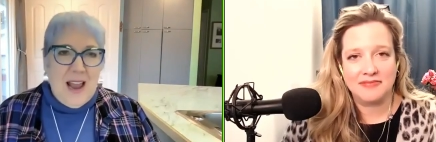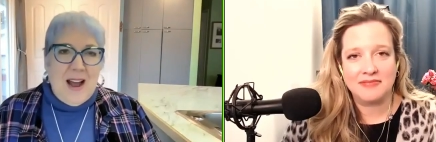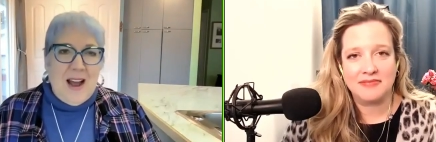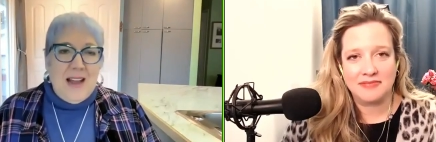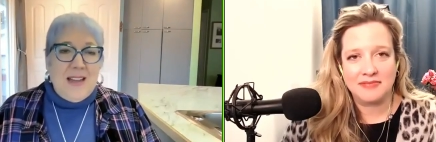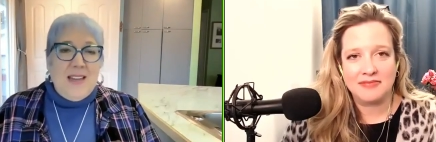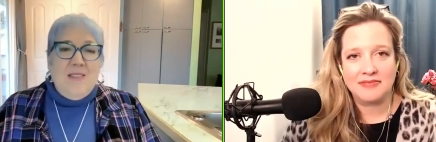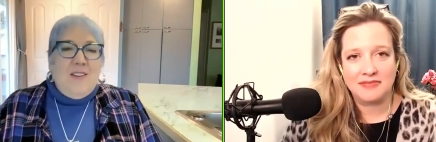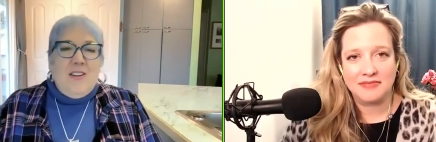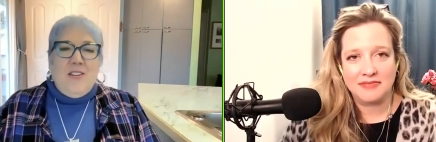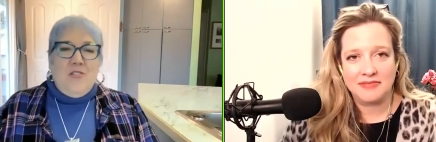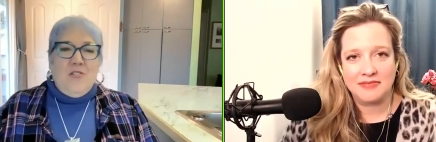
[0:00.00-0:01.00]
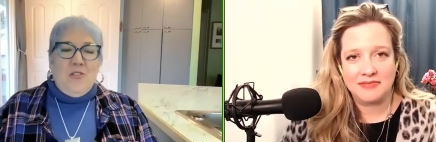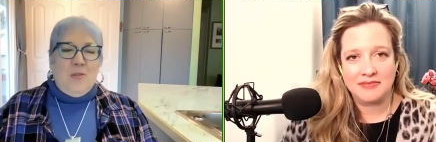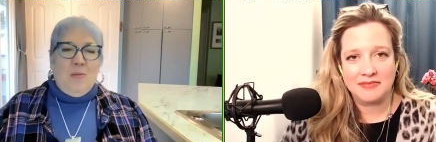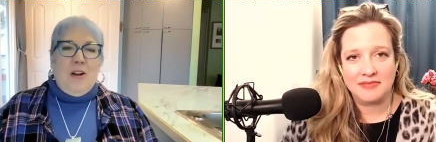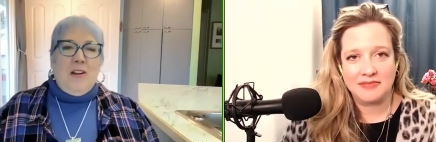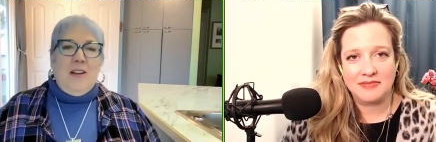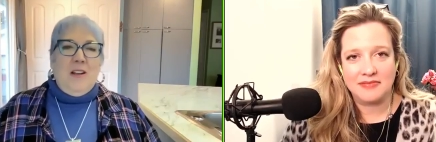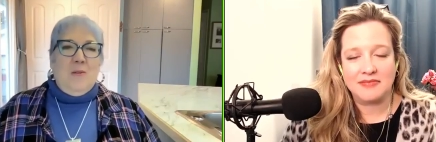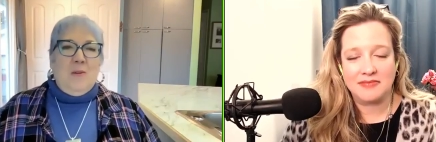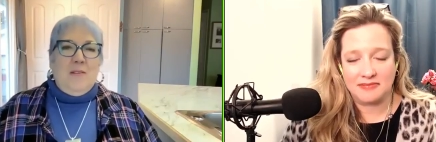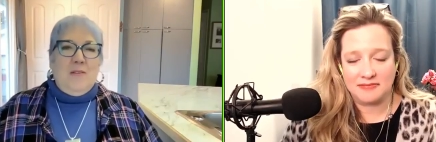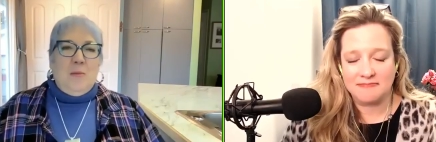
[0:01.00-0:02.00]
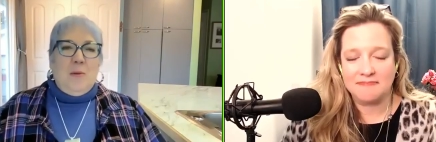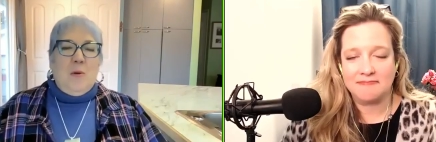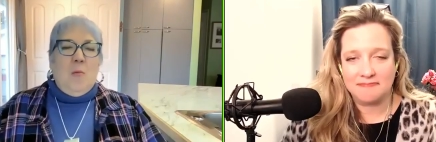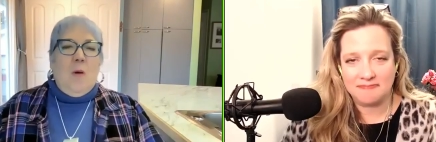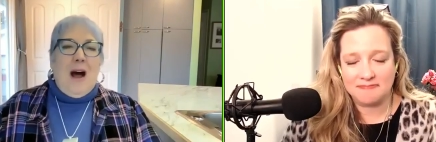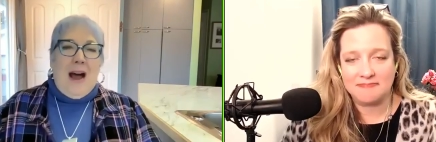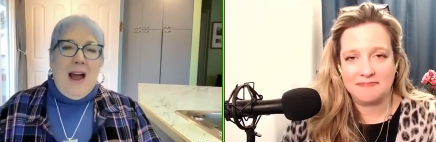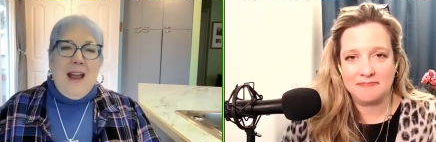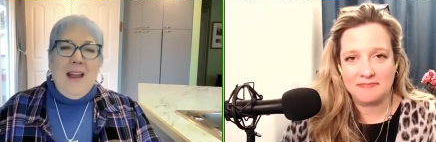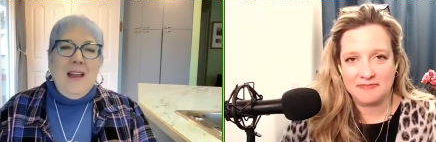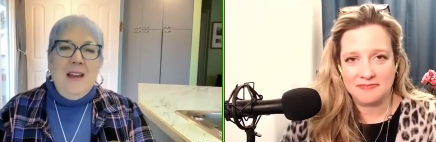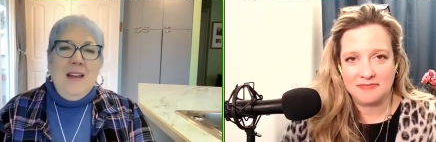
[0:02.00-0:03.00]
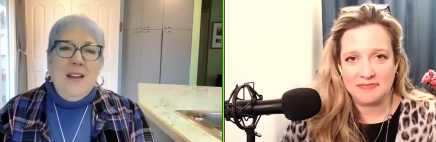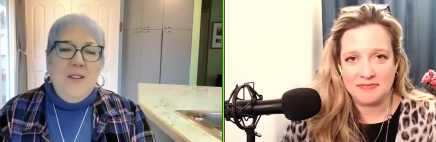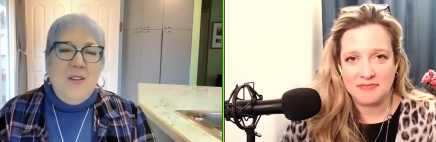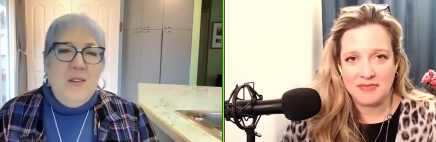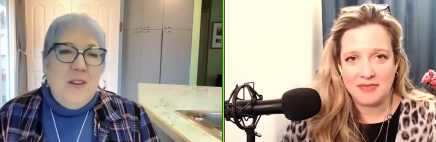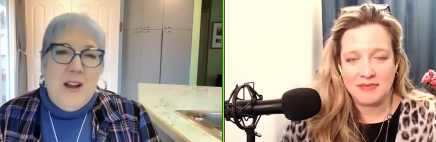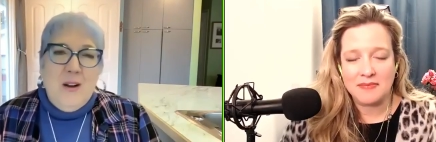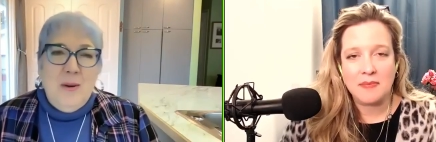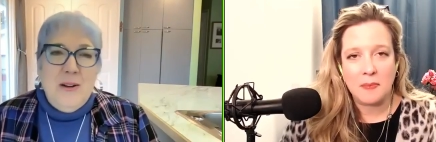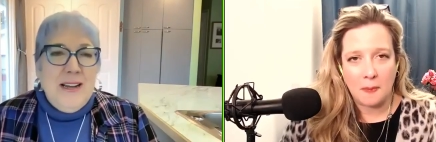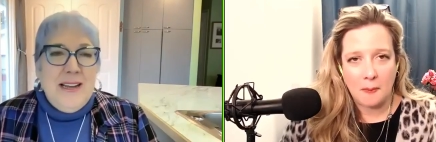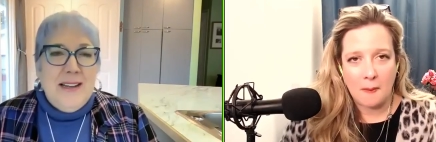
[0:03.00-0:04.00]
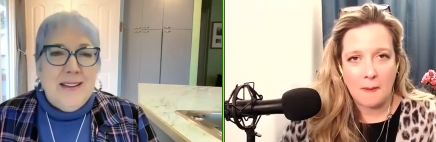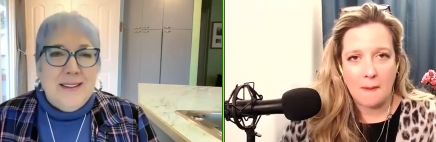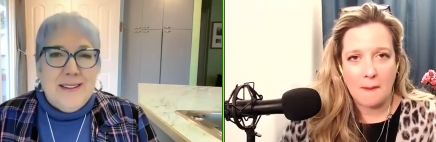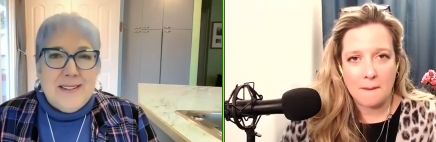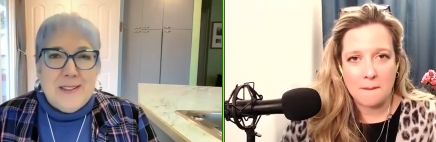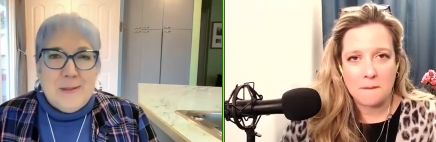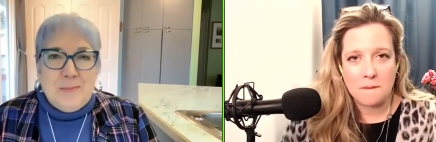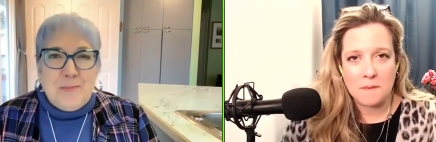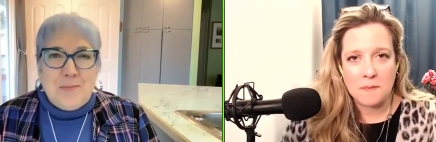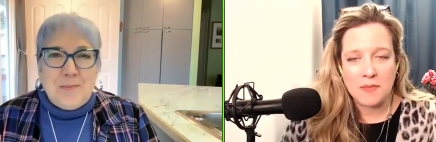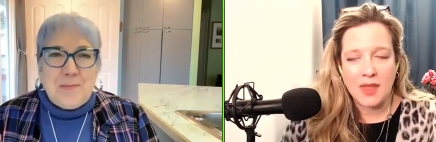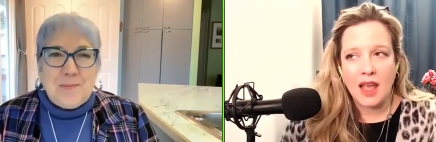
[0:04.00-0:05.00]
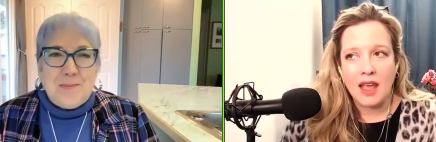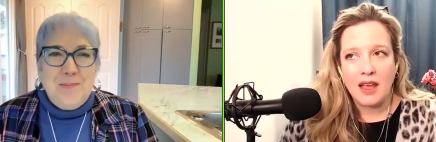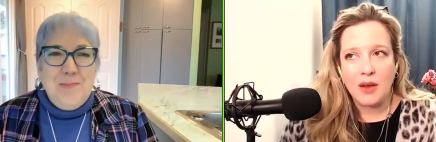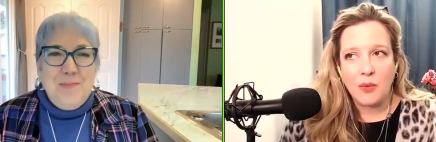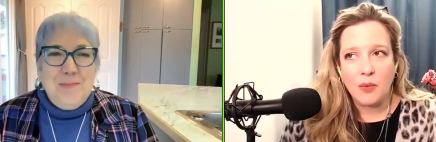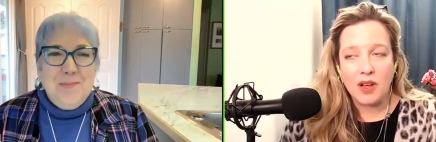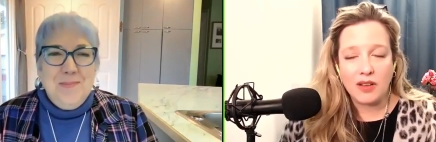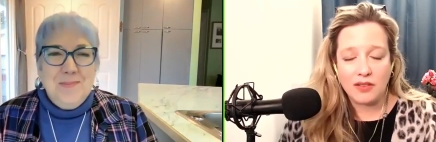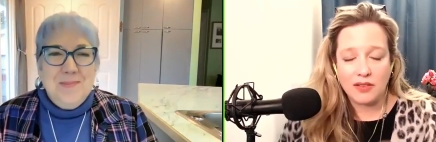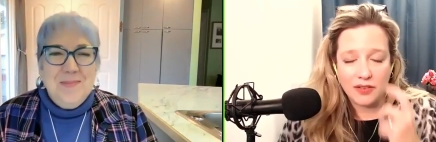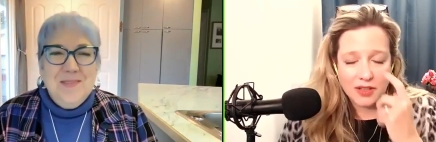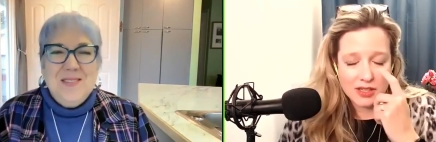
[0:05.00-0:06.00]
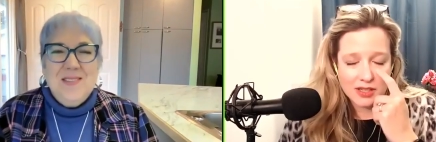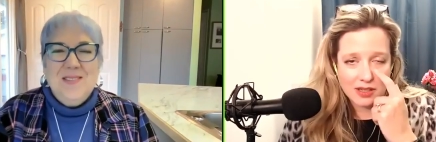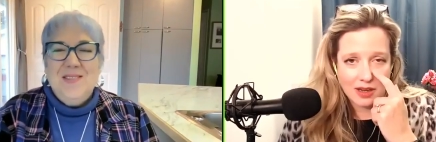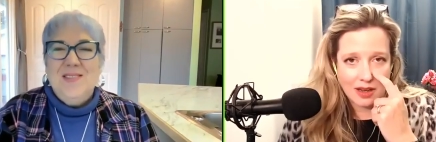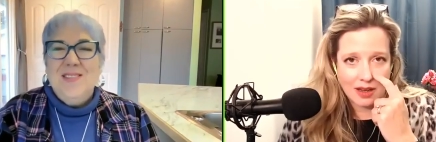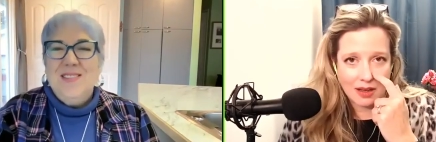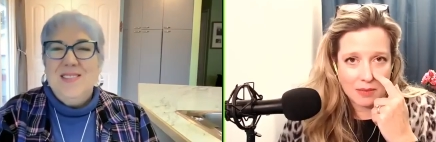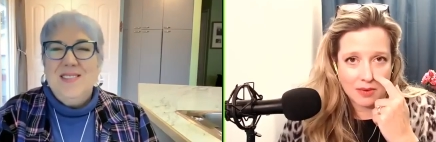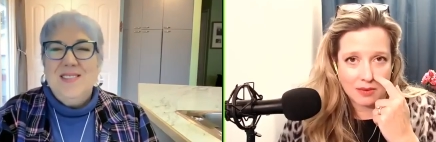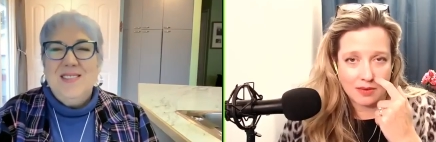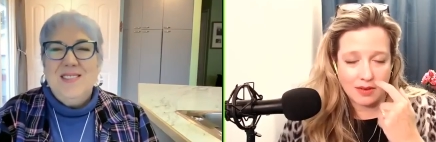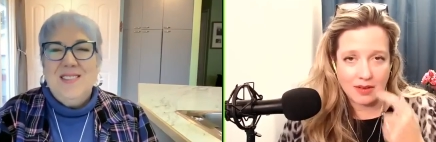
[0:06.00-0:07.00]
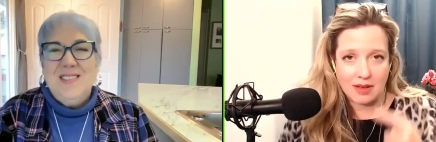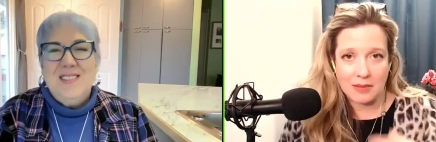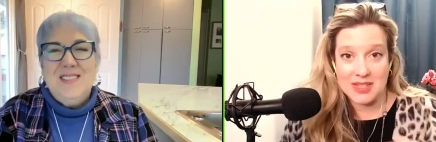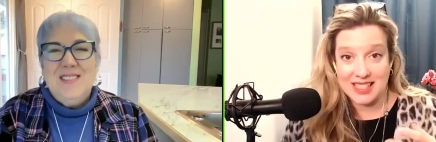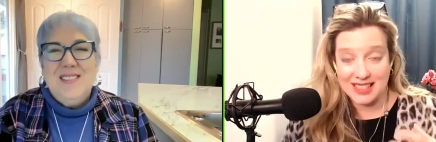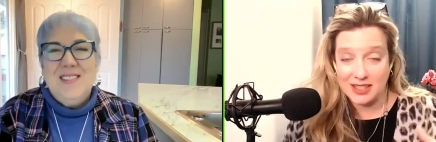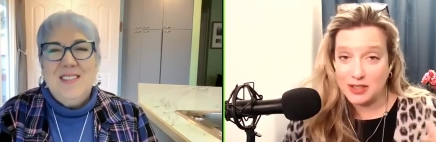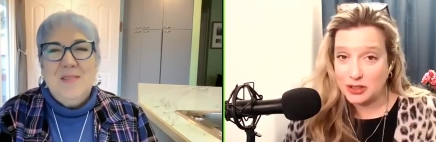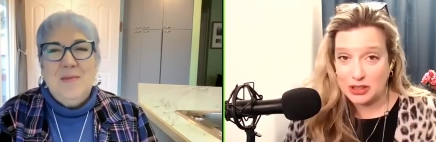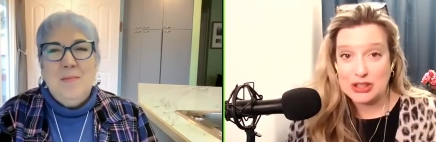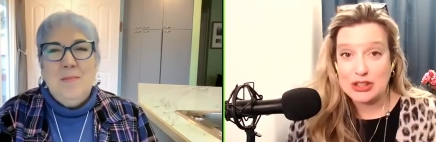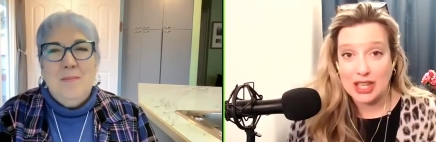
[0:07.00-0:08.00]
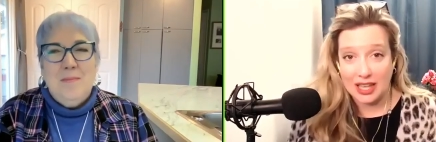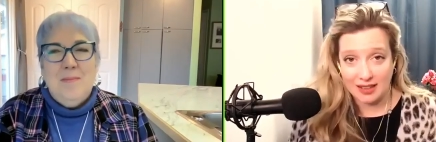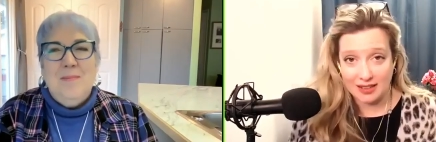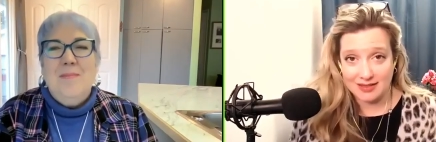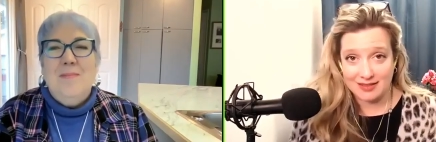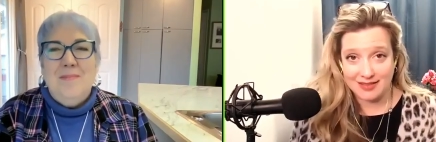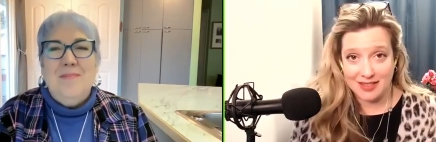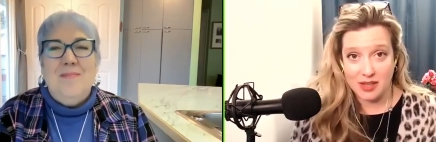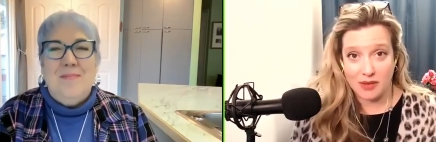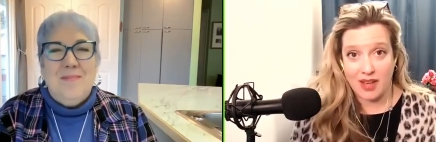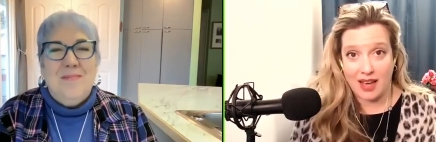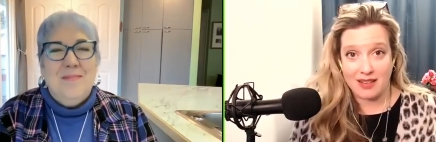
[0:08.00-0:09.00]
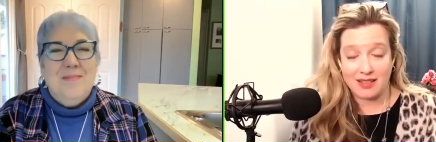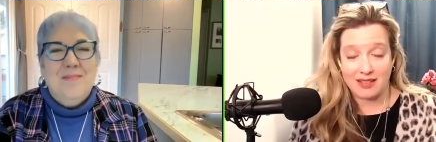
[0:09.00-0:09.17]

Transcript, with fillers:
Speaker 1: A I and even digital marketing or whatever, but why do you care about any of this?
Speaker 2: Well, first, I'm, I'm addicted to learning. So that